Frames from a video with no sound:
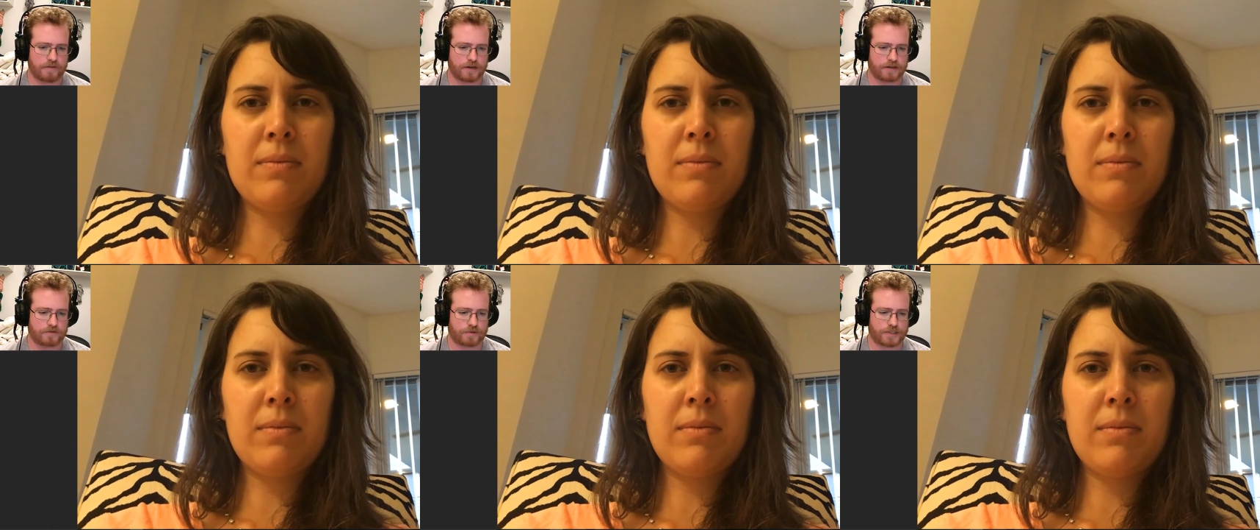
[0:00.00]
Speaker 1: It goes
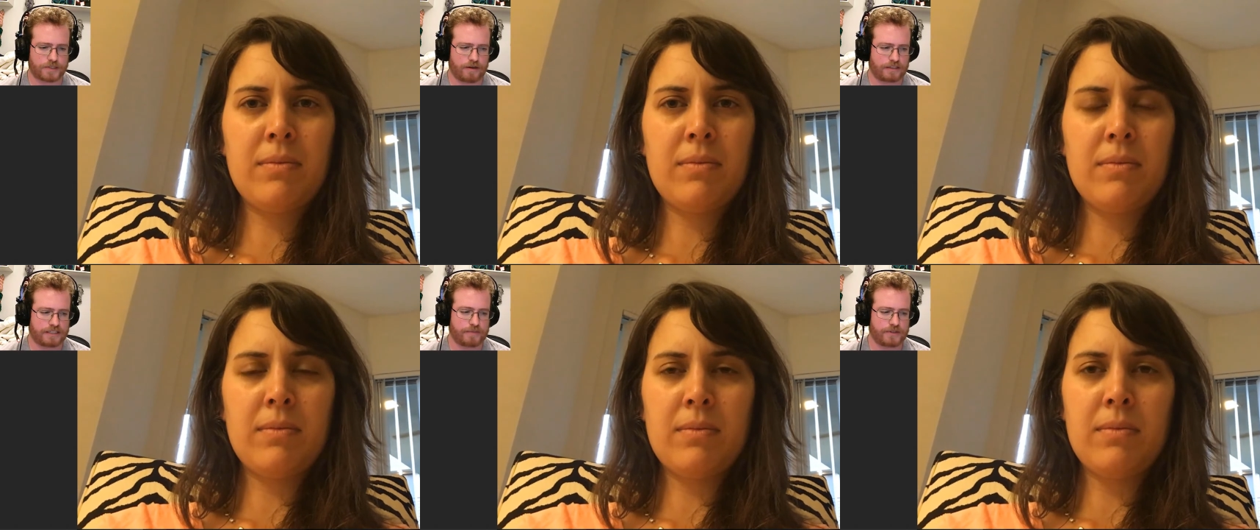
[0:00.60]
from
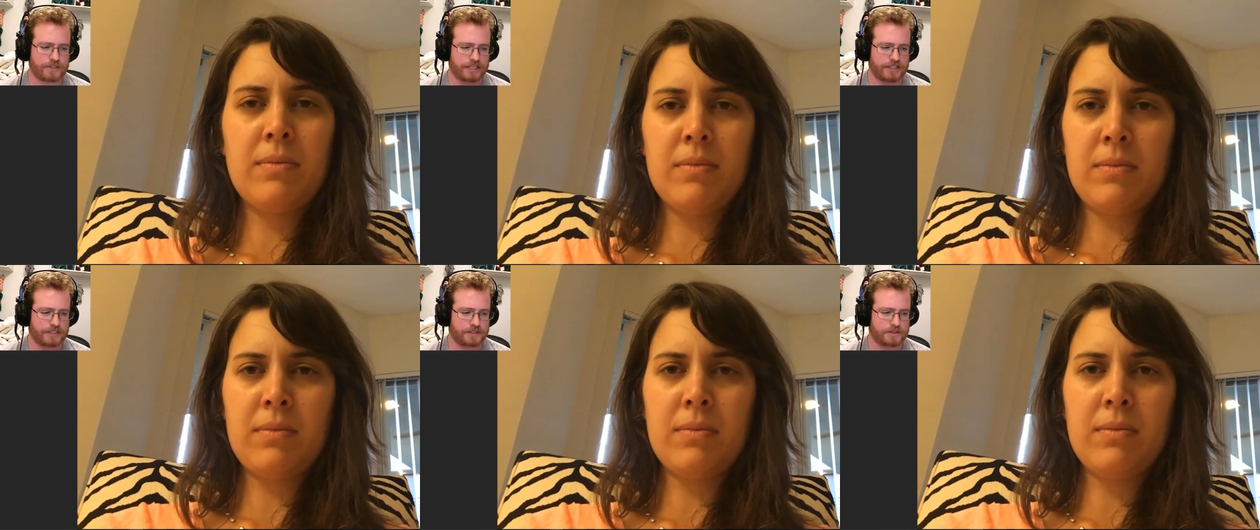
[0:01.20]
simple
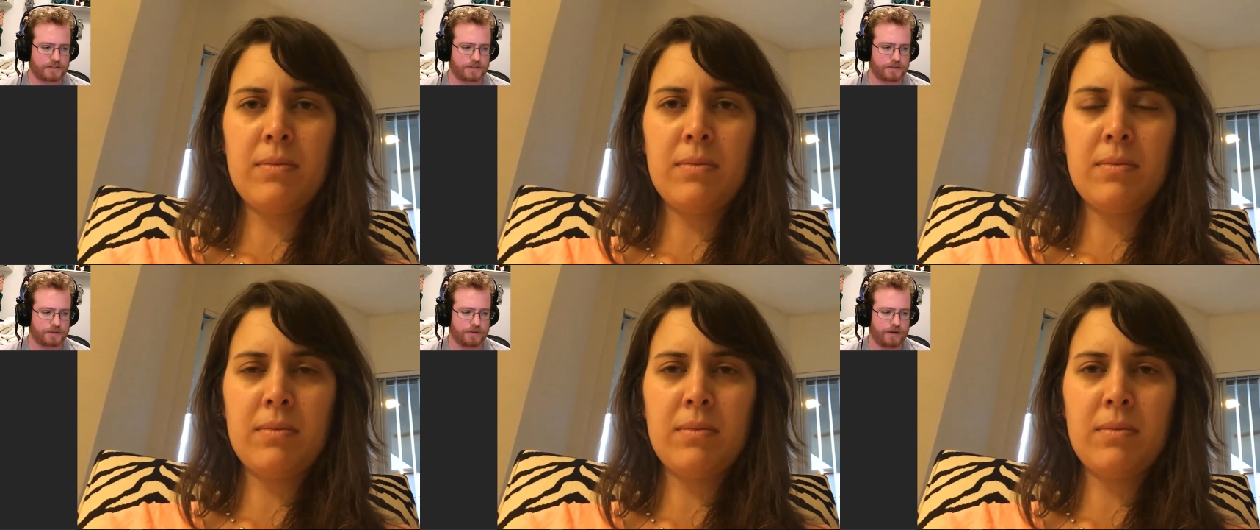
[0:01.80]
stitches
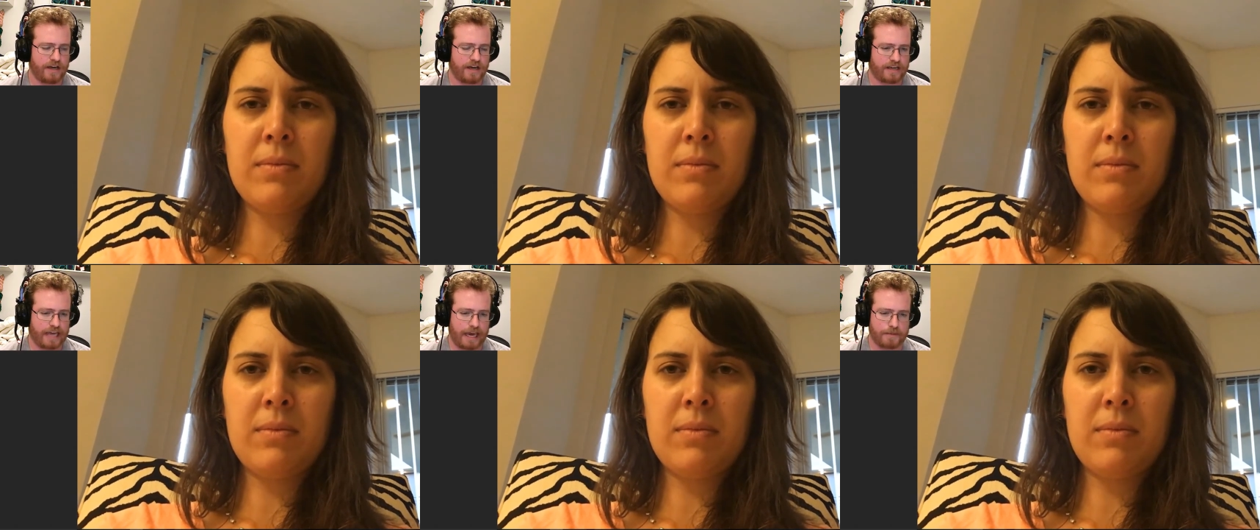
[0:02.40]
to
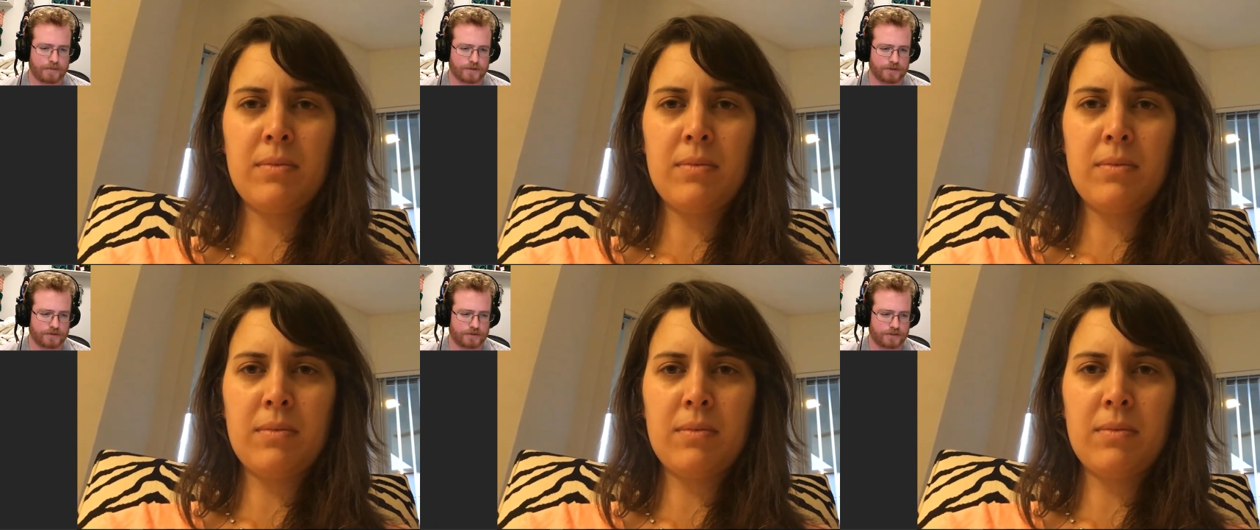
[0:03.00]

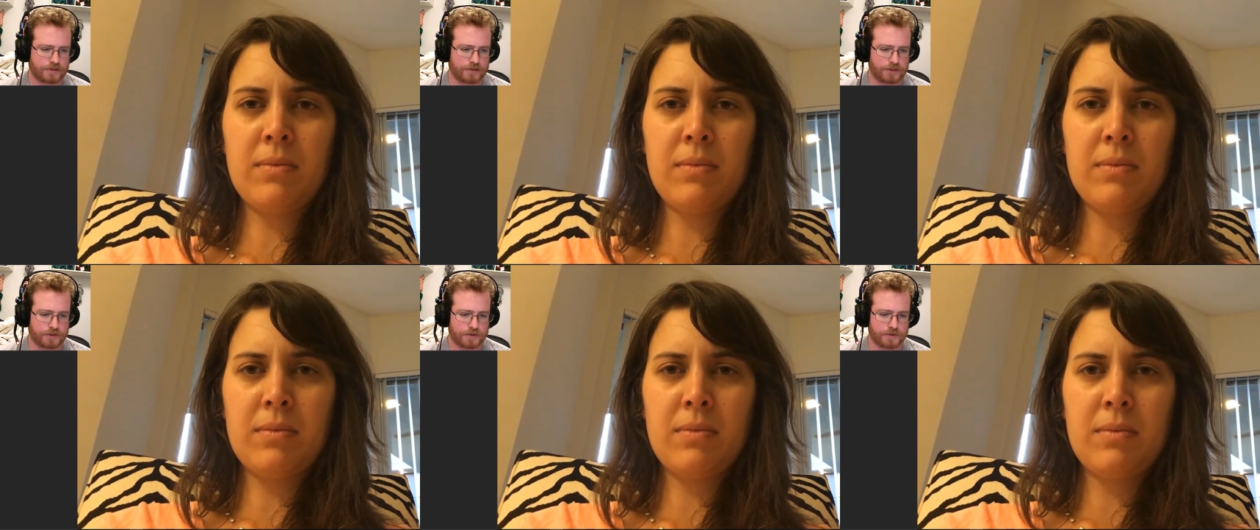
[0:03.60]
cables
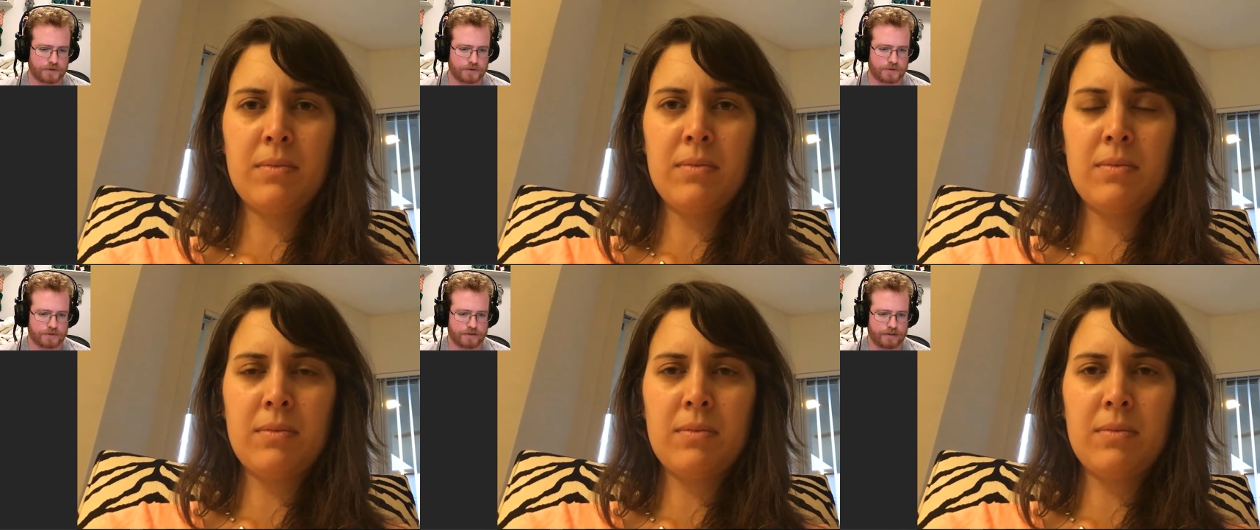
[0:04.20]
to